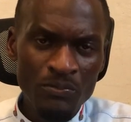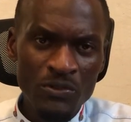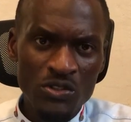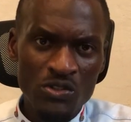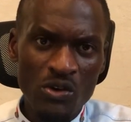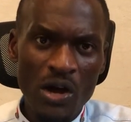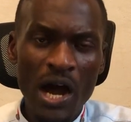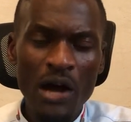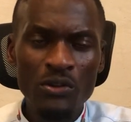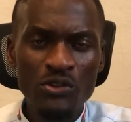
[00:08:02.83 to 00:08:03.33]

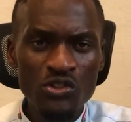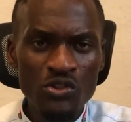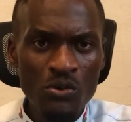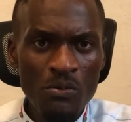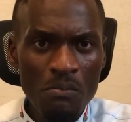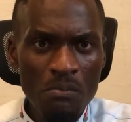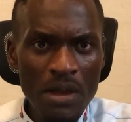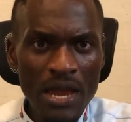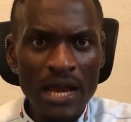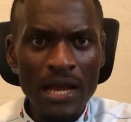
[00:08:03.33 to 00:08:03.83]
So how do
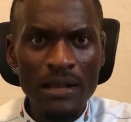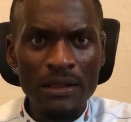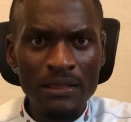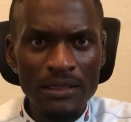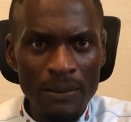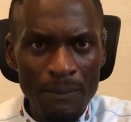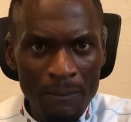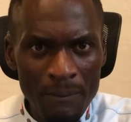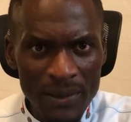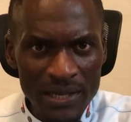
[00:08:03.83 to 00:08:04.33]
you make
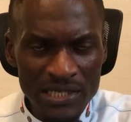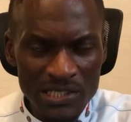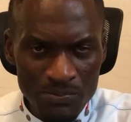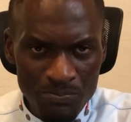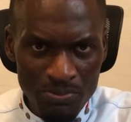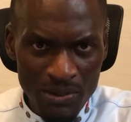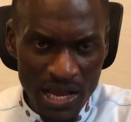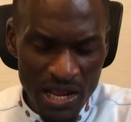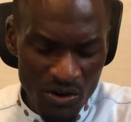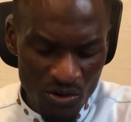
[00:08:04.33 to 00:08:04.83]
the
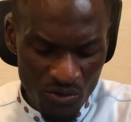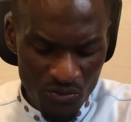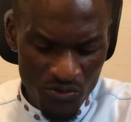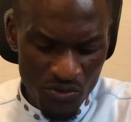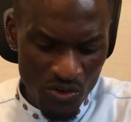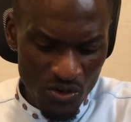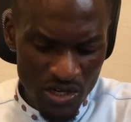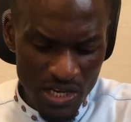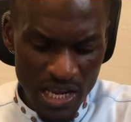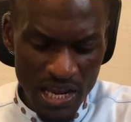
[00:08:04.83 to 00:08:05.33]
best plan of
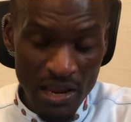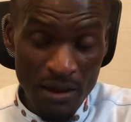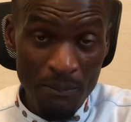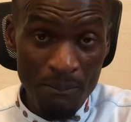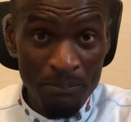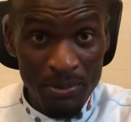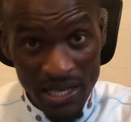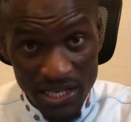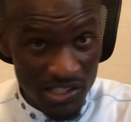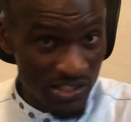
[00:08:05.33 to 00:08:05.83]
your day
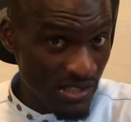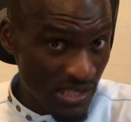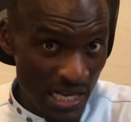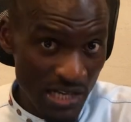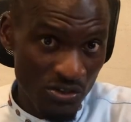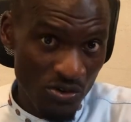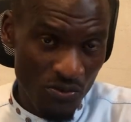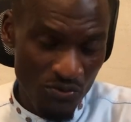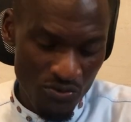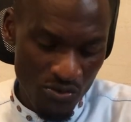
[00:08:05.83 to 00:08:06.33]
plus
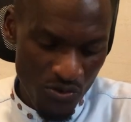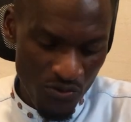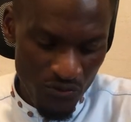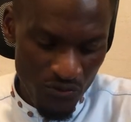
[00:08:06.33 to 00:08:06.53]
that of your